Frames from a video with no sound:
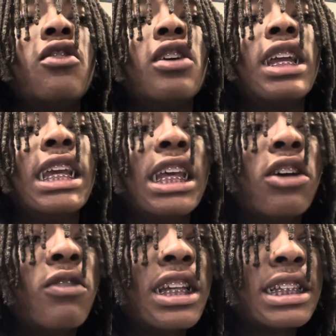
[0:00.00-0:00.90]
or any
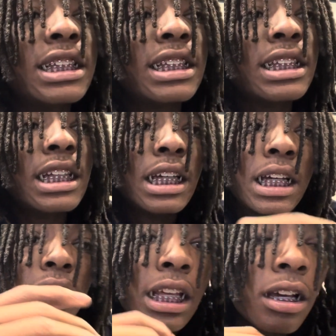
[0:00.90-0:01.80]
questions
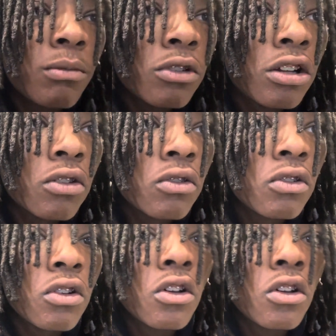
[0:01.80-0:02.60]
down below.